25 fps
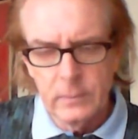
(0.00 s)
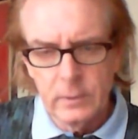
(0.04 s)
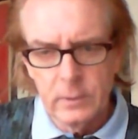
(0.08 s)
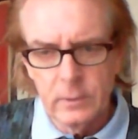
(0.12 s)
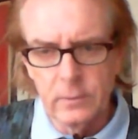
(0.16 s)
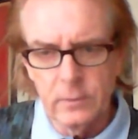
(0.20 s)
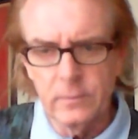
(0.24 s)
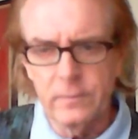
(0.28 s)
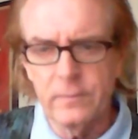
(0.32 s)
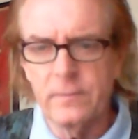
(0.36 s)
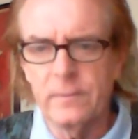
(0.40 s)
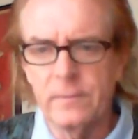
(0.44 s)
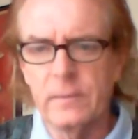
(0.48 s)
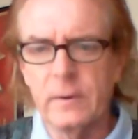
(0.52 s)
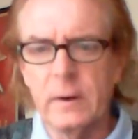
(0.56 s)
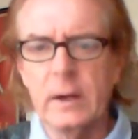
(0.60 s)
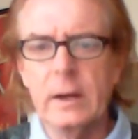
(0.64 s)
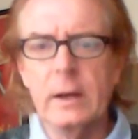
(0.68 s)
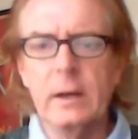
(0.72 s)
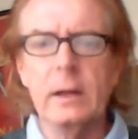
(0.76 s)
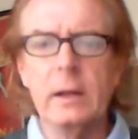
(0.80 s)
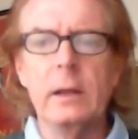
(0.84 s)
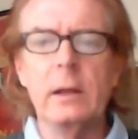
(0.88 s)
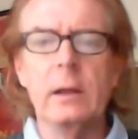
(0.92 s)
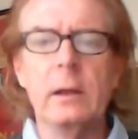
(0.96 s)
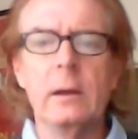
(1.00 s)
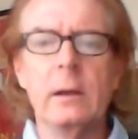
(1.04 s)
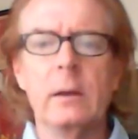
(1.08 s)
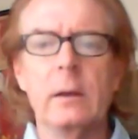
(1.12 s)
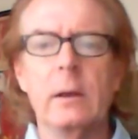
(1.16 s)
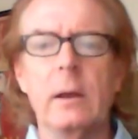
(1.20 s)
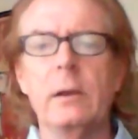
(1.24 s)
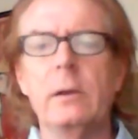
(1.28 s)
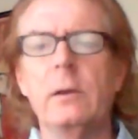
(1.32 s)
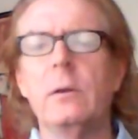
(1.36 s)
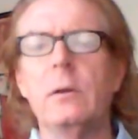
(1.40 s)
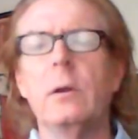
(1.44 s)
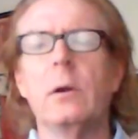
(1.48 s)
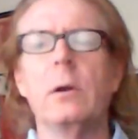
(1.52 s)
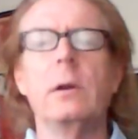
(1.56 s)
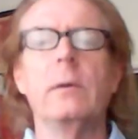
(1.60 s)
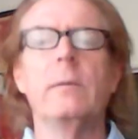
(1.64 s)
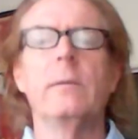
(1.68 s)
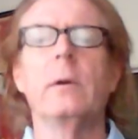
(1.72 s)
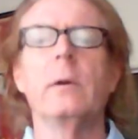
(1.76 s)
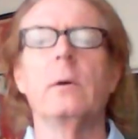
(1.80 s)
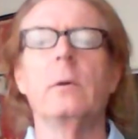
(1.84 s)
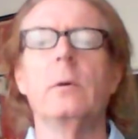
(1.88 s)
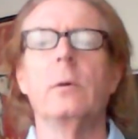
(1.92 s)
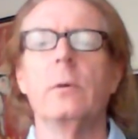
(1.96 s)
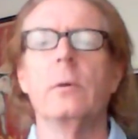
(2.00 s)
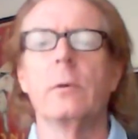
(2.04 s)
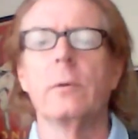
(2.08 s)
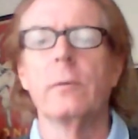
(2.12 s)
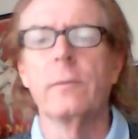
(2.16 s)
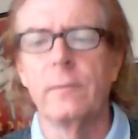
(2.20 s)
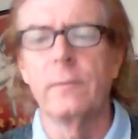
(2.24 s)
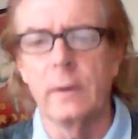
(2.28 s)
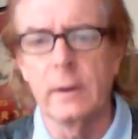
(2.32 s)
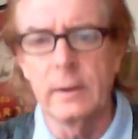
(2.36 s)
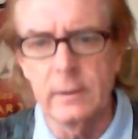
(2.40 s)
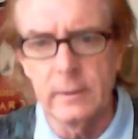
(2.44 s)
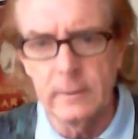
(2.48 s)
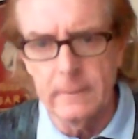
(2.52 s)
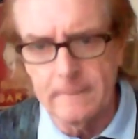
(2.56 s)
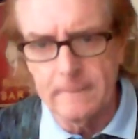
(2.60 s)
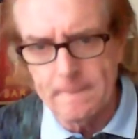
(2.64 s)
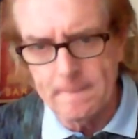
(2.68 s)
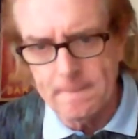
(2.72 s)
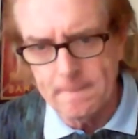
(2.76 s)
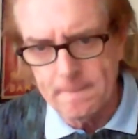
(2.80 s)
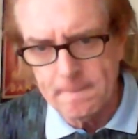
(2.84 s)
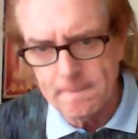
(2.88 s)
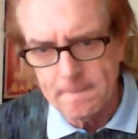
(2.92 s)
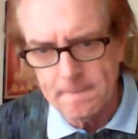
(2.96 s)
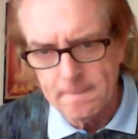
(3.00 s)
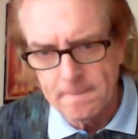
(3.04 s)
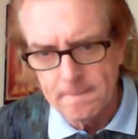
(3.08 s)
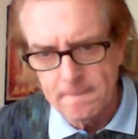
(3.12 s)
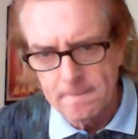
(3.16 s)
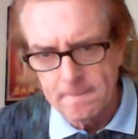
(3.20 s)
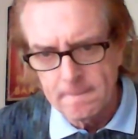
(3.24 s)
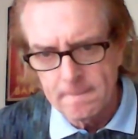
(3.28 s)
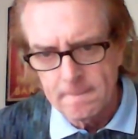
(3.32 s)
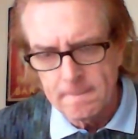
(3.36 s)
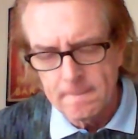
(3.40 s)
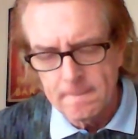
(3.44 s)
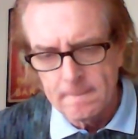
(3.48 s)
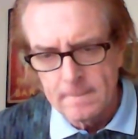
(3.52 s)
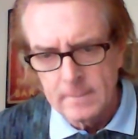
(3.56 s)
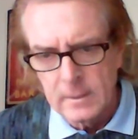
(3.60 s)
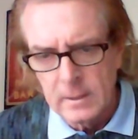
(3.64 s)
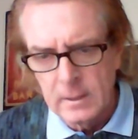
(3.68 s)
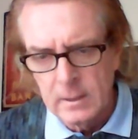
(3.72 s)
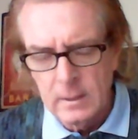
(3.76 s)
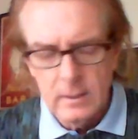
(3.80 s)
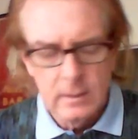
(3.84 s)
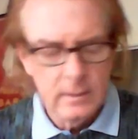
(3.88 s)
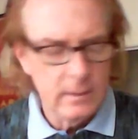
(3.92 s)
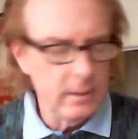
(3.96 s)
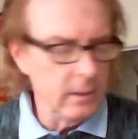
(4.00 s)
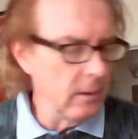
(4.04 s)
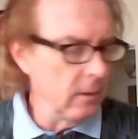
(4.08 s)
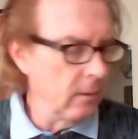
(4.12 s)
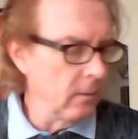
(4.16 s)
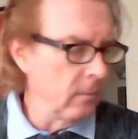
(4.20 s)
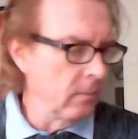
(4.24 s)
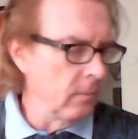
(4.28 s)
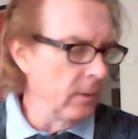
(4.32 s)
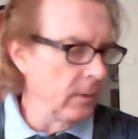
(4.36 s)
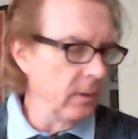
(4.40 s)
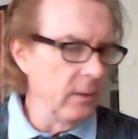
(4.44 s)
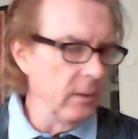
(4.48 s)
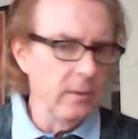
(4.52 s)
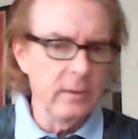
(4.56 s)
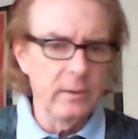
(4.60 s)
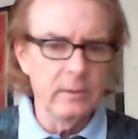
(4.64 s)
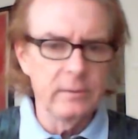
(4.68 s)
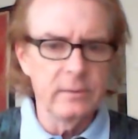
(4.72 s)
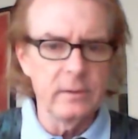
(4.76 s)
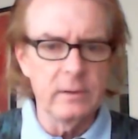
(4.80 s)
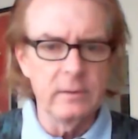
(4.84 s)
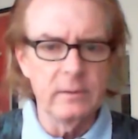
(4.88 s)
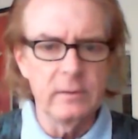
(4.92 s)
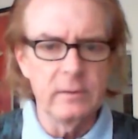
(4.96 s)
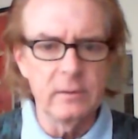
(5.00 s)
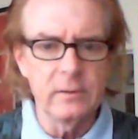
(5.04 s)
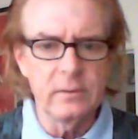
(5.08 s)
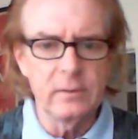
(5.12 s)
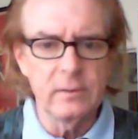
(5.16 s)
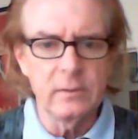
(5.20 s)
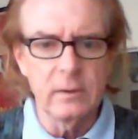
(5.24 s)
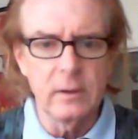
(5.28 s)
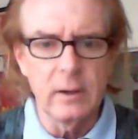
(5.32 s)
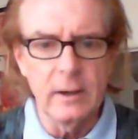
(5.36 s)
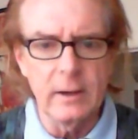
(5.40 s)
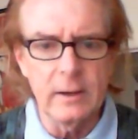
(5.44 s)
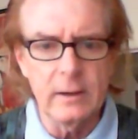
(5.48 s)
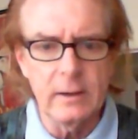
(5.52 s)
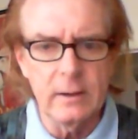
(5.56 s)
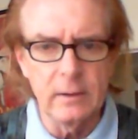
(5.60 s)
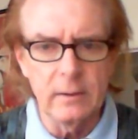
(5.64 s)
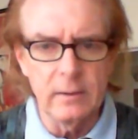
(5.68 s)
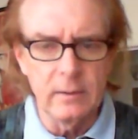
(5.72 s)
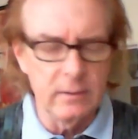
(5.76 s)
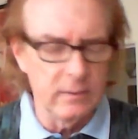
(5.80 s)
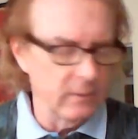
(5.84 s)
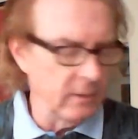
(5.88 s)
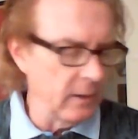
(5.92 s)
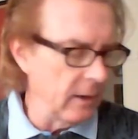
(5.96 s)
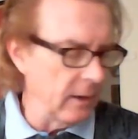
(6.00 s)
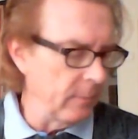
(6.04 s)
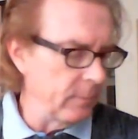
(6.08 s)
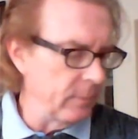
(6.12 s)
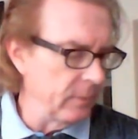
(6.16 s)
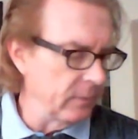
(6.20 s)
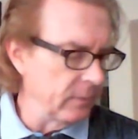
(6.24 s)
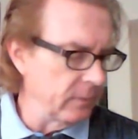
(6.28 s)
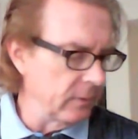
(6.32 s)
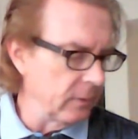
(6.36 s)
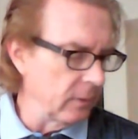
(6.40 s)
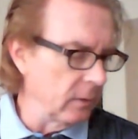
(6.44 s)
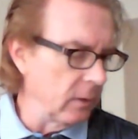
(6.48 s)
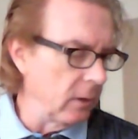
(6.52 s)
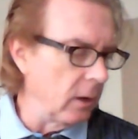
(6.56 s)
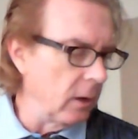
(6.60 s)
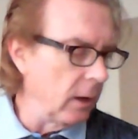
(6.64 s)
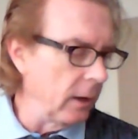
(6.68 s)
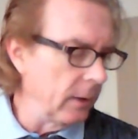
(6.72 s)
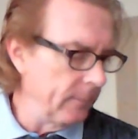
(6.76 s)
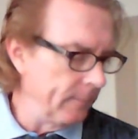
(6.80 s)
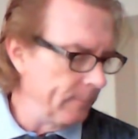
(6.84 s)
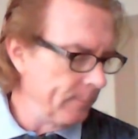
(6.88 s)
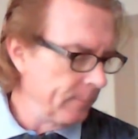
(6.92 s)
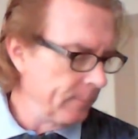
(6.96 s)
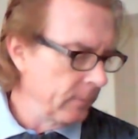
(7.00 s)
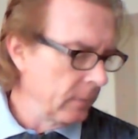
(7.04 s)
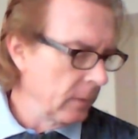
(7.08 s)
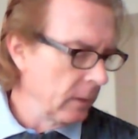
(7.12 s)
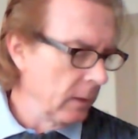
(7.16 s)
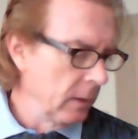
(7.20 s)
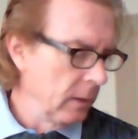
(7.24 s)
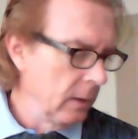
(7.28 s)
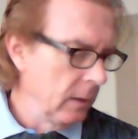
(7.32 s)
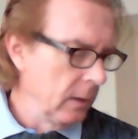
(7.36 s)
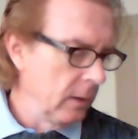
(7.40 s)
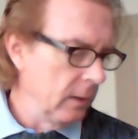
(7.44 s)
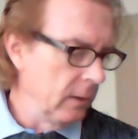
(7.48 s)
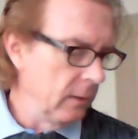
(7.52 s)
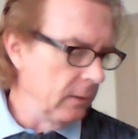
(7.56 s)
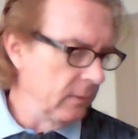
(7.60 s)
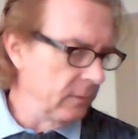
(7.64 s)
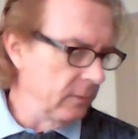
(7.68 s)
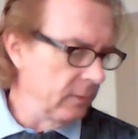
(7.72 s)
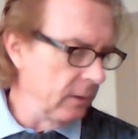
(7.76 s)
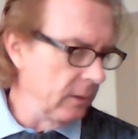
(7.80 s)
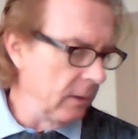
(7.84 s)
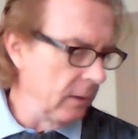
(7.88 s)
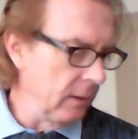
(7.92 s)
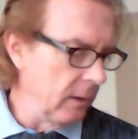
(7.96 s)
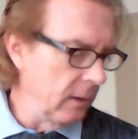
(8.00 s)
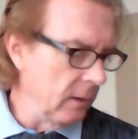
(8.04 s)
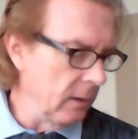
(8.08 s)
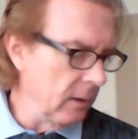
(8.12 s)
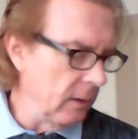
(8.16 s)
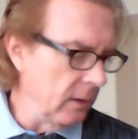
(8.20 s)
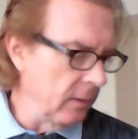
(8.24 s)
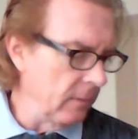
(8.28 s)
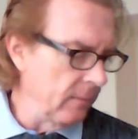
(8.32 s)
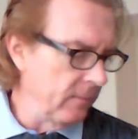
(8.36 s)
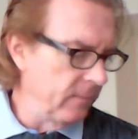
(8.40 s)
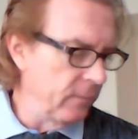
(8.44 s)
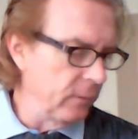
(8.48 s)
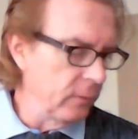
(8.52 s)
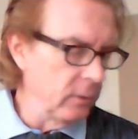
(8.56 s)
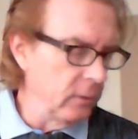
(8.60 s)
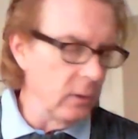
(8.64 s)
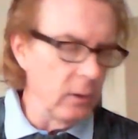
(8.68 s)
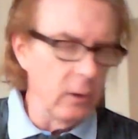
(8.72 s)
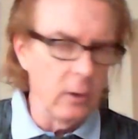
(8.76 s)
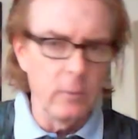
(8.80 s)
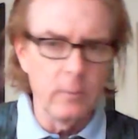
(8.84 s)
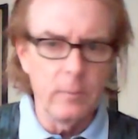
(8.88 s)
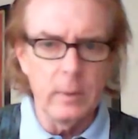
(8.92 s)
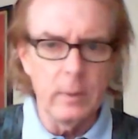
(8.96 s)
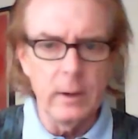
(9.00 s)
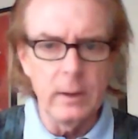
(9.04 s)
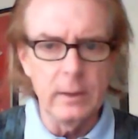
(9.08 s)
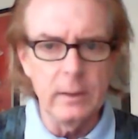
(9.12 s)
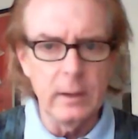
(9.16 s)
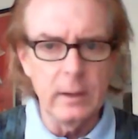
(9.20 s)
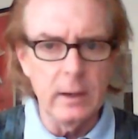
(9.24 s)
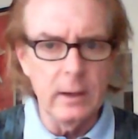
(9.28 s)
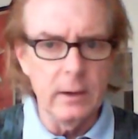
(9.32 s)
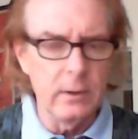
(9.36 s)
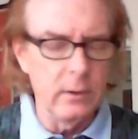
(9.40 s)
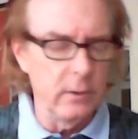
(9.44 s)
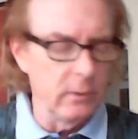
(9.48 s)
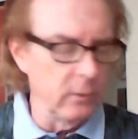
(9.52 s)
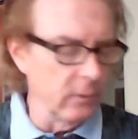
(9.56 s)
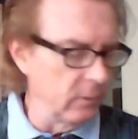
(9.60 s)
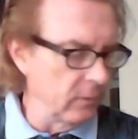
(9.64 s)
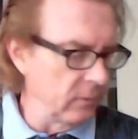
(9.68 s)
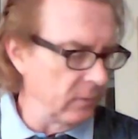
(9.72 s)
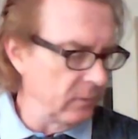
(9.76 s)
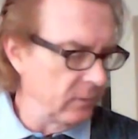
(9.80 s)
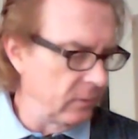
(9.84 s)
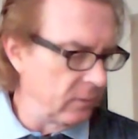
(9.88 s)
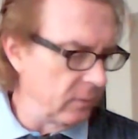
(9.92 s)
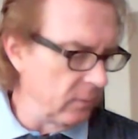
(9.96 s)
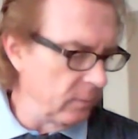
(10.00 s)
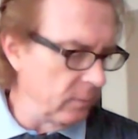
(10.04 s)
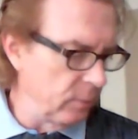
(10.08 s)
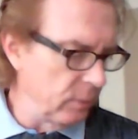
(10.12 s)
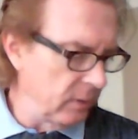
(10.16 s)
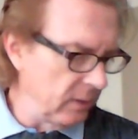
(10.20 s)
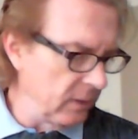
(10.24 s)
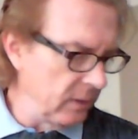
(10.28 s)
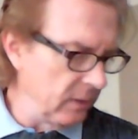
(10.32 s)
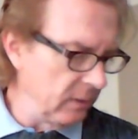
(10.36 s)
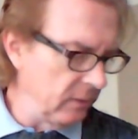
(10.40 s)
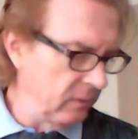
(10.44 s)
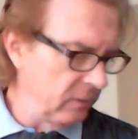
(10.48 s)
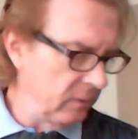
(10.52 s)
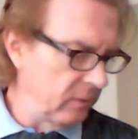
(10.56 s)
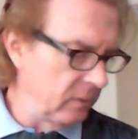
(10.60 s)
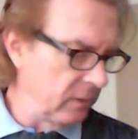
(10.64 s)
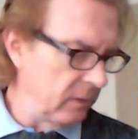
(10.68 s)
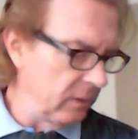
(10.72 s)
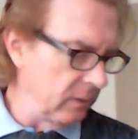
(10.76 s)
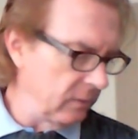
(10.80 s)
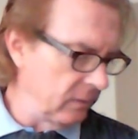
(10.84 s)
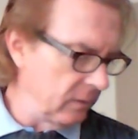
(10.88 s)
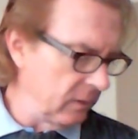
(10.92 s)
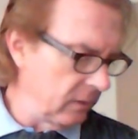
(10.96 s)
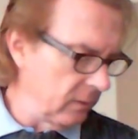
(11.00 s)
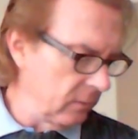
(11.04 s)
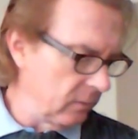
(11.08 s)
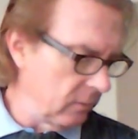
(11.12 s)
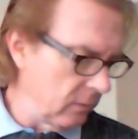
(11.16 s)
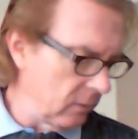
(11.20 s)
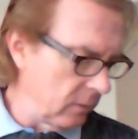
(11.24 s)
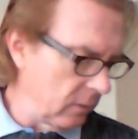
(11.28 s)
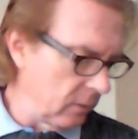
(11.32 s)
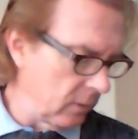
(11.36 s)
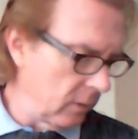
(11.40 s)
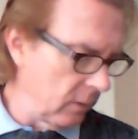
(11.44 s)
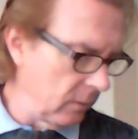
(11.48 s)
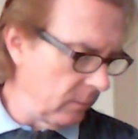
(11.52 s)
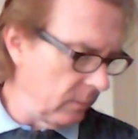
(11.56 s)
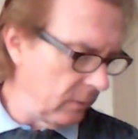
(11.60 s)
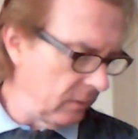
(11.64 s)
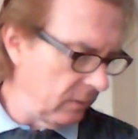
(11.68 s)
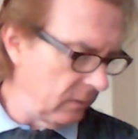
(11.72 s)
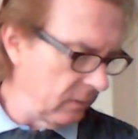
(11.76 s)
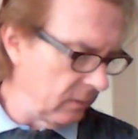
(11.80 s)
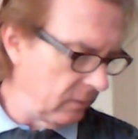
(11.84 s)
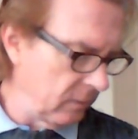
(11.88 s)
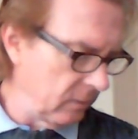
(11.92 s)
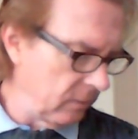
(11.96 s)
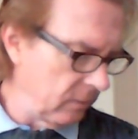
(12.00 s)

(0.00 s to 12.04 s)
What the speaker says: You're fighting and you don't even know who you're fighting. Now, one of the things I dislike, and this happens a lot, is the footnote by the editors to place this ignorant armies